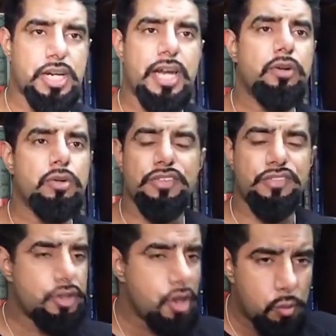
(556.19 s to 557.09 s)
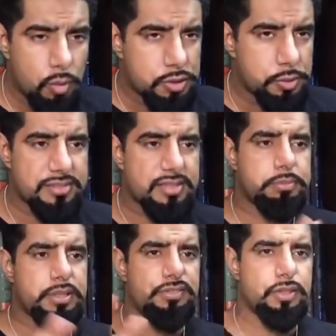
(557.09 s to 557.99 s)
And look, if you don't want to
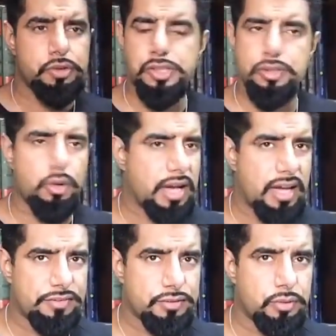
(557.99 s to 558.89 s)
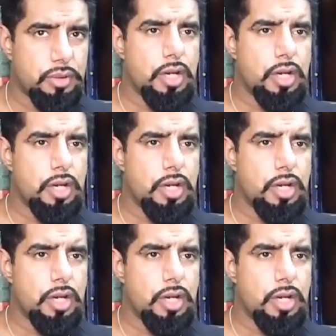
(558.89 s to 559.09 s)
accept evolution, you don't have to.